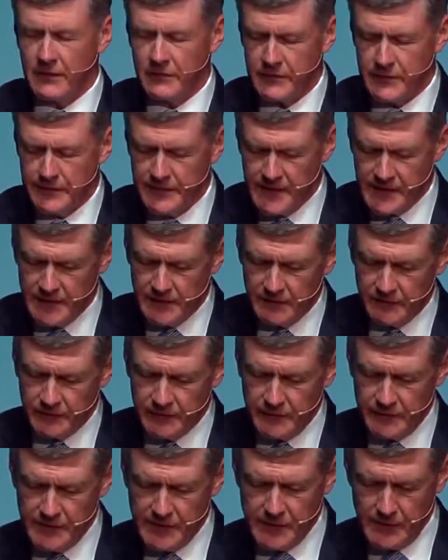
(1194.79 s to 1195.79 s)
to the
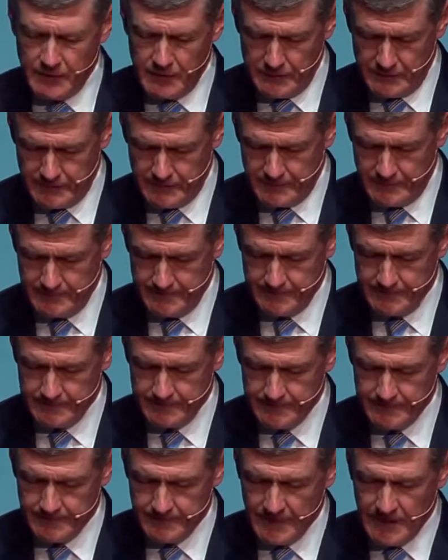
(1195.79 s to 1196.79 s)
ends of the earth.
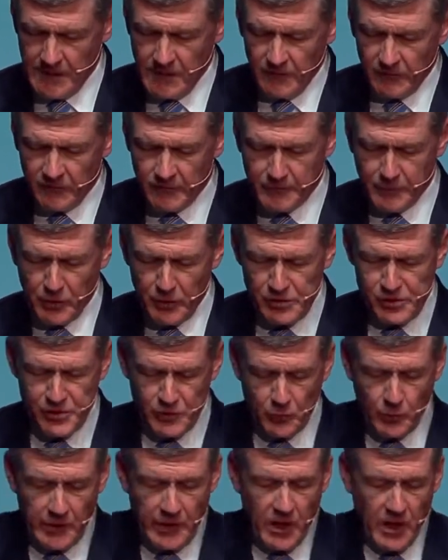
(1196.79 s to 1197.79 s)

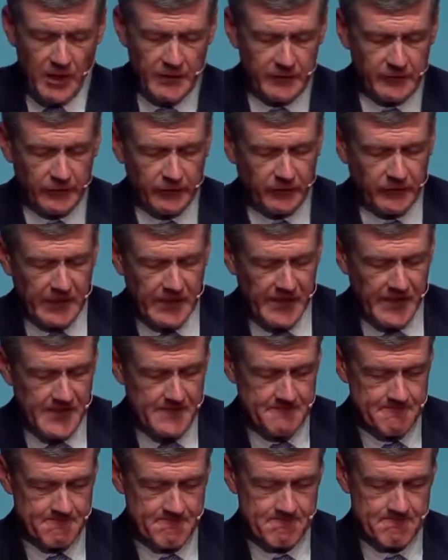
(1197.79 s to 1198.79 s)
Spurgeon went on to say,